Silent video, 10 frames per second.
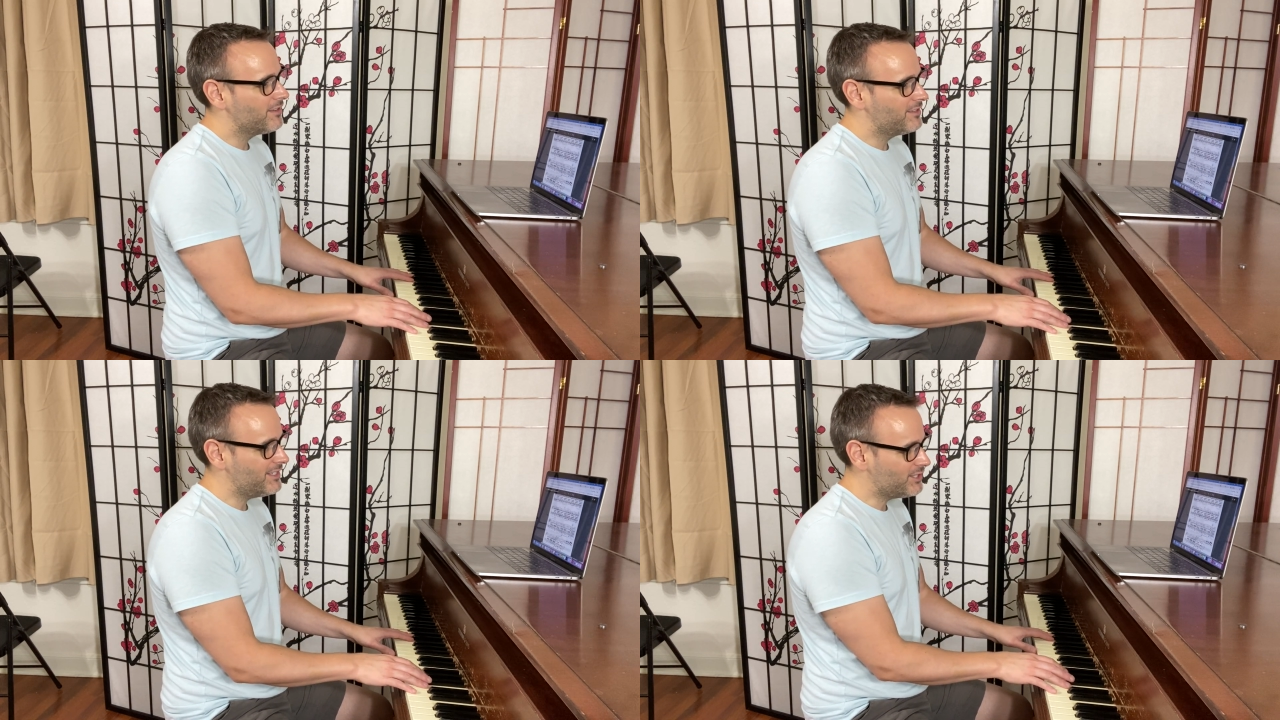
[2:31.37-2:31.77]

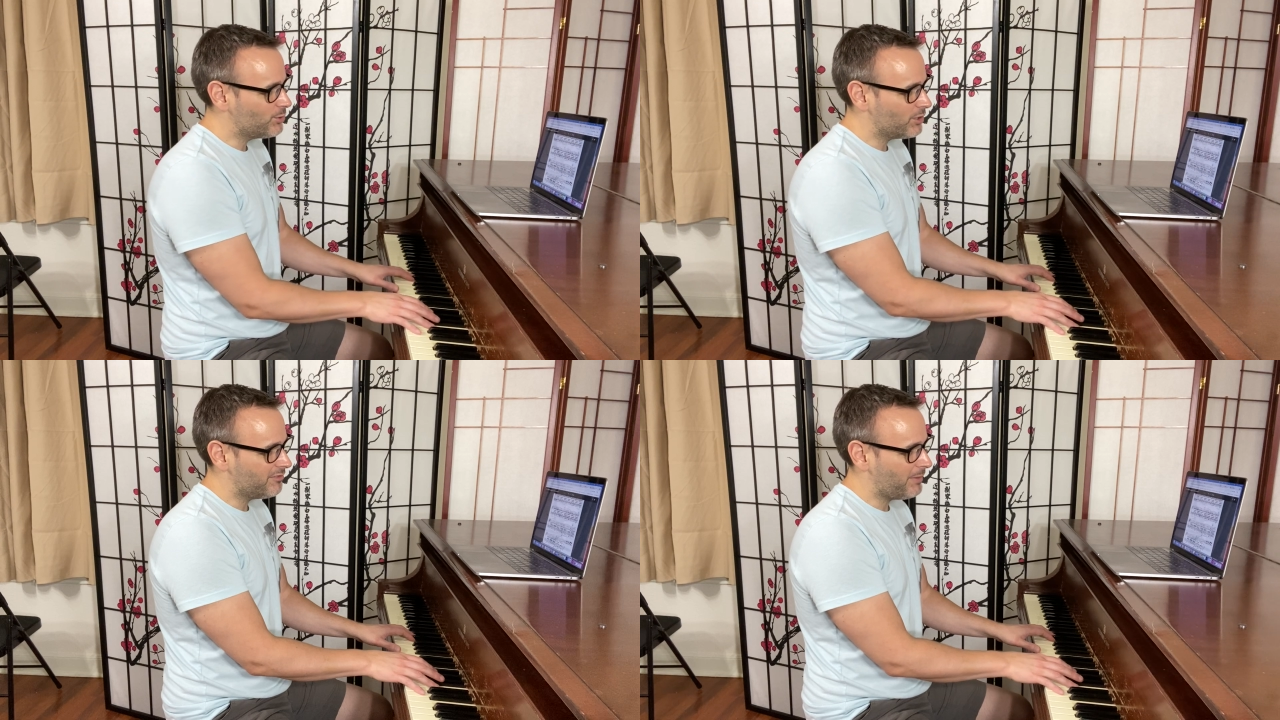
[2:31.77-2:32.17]
this
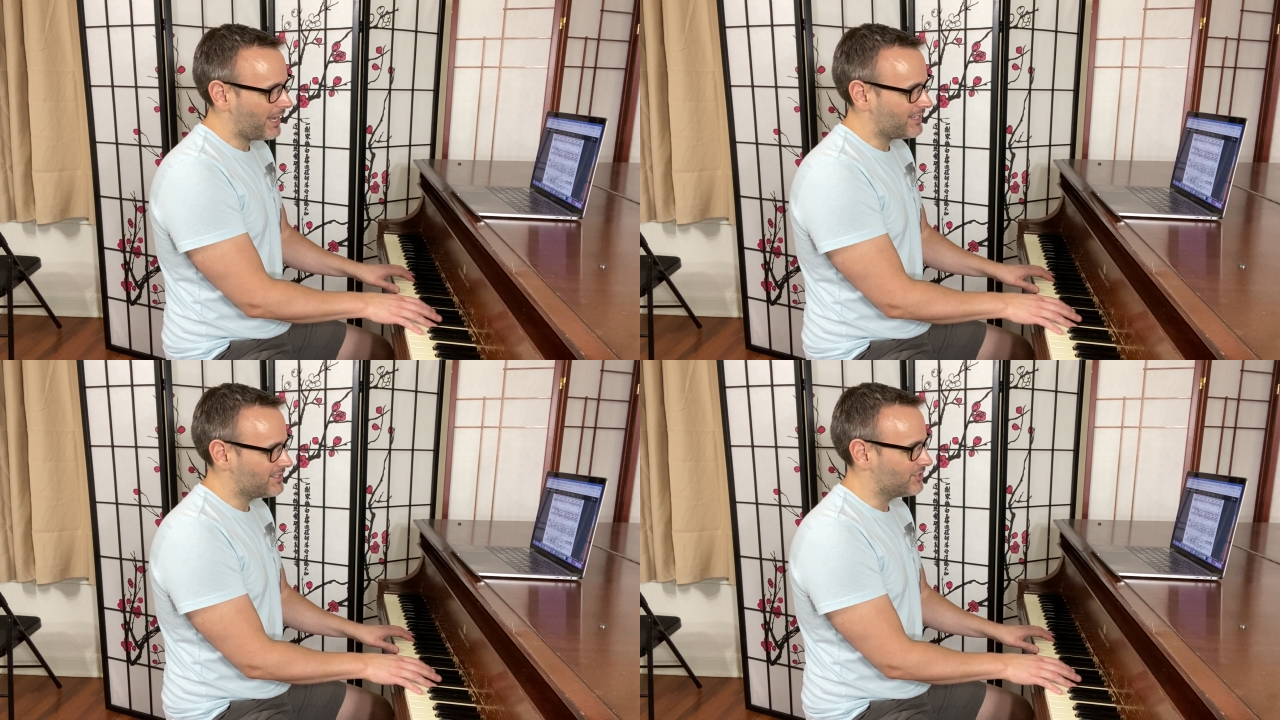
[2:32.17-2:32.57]
sort of
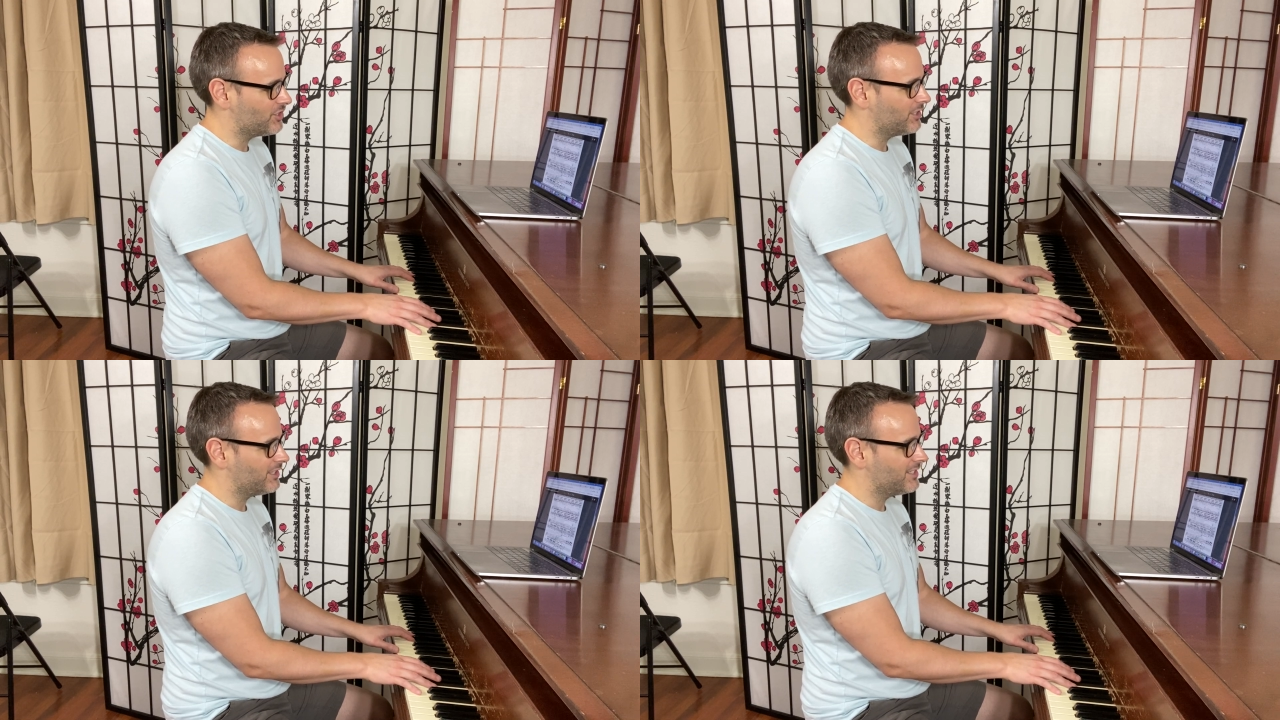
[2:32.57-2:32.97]

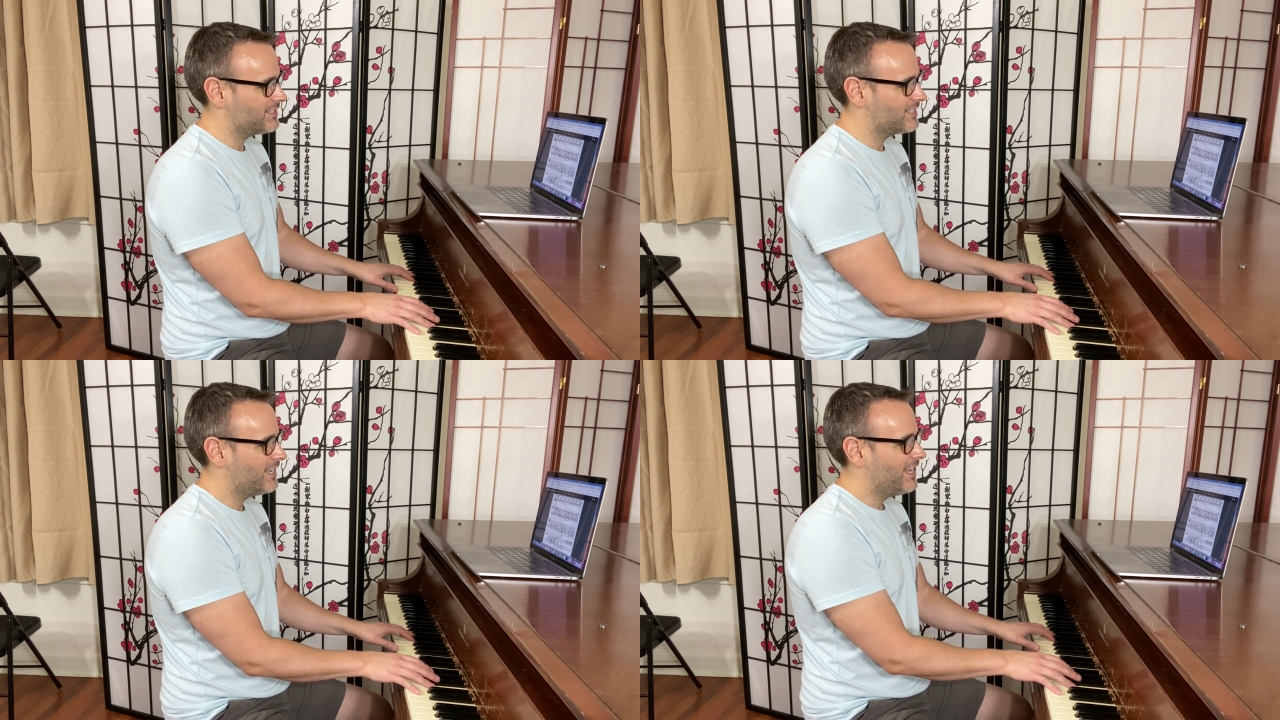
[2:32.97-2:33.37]
passage, at
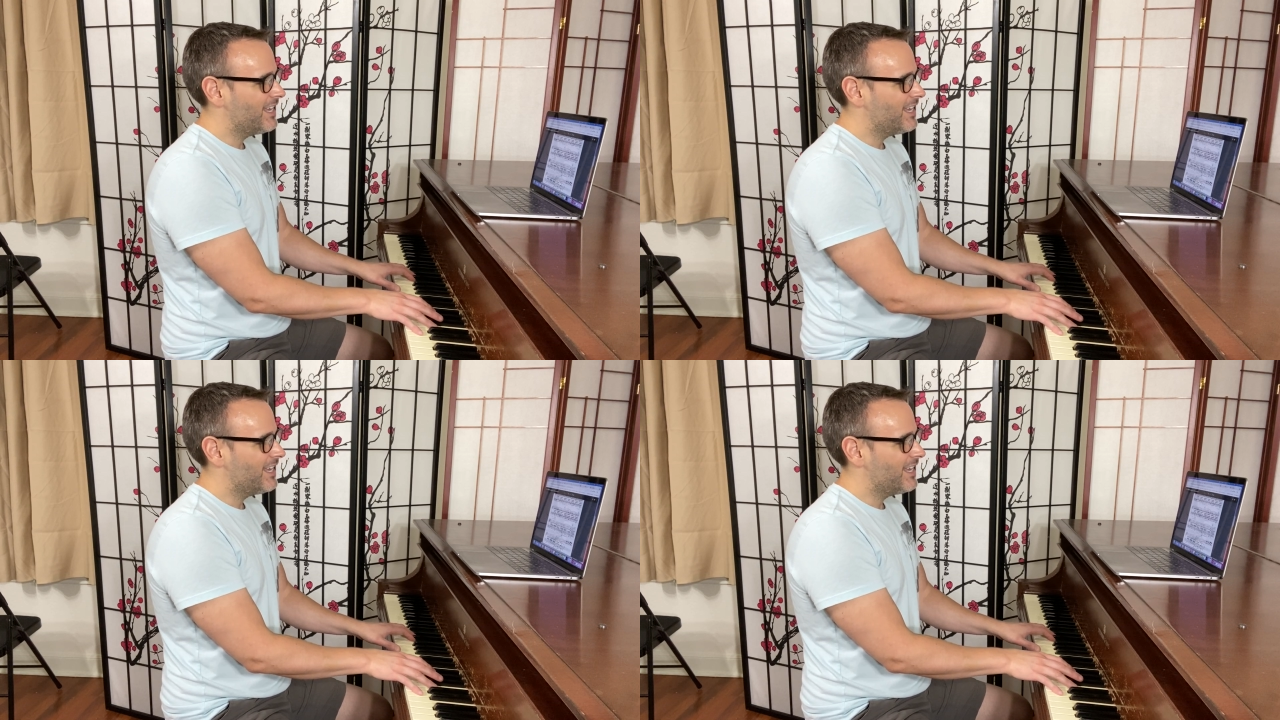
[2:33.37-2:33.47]
least,